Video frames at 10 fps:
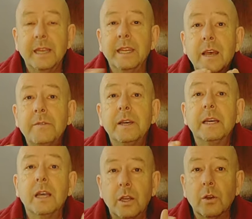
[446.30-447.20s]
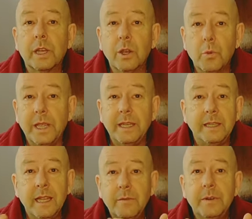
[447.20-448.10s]
Never look away.
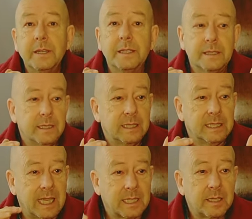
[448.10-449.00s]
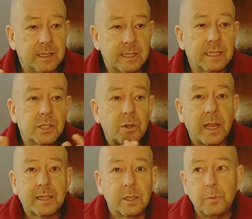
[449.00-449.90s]
Never get
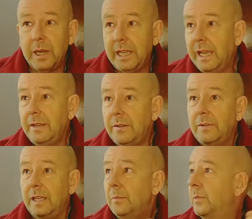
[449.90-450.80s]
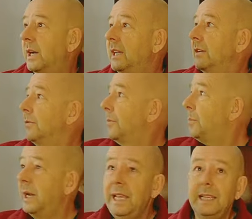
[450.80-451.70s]
distracted by anything, by
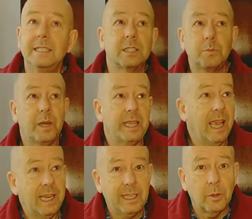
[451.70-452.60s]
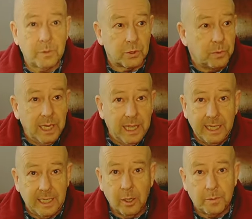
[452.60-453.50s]
planes, by helicopters, real
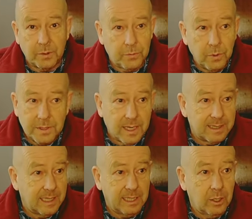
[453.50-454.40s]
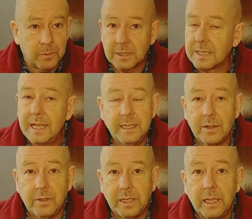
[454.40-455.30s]
helicopters, full-size helicopters,
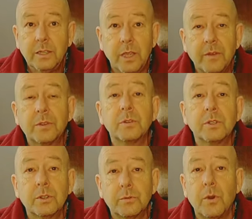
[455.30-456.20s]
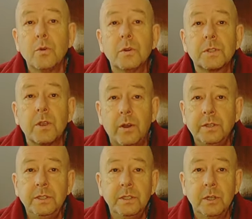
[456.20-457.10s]
nothing. You have to focus
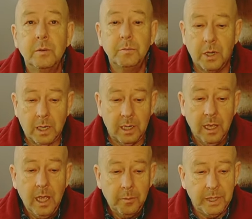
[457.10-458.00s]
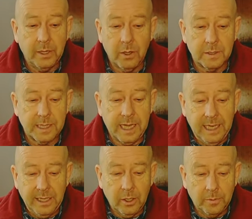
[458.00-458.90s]
on your model, because a
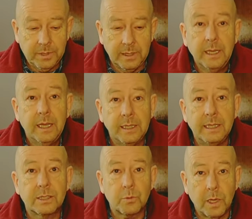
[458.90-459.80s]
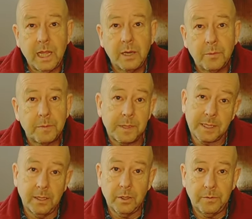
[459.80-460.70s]
helicopter needs 100%
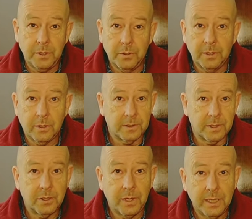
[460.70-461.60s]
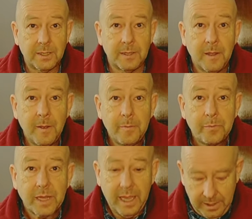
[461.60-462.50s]
of your concentration.
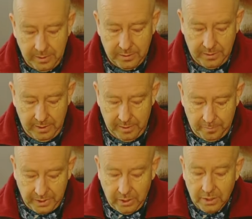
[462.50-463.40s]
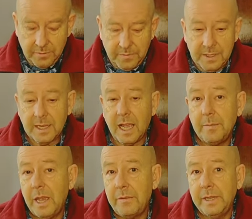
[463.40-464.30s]
And because of this,
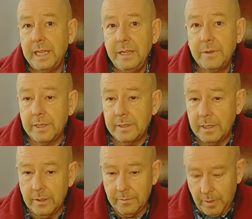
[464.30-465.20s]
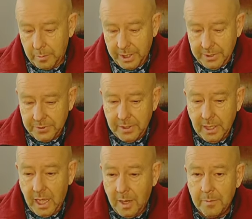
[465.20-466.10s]
I'm having even a vibration
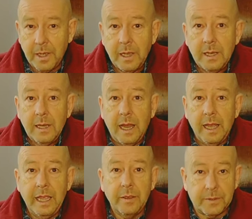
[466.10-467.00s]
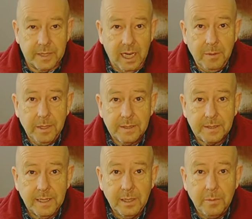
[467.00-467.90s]
alarm. I have
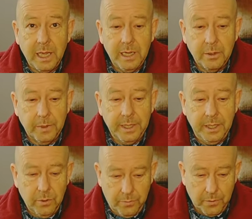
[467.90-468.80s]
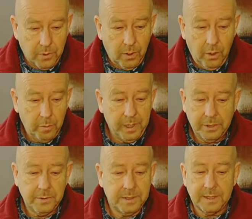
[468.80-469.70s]
timers in my radio for all
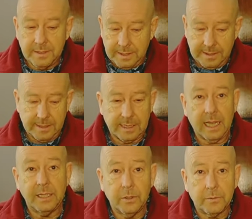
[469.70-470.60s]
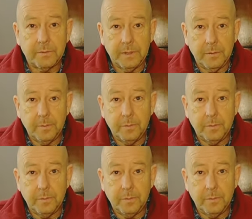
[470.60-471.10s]
batteries. This is a kind of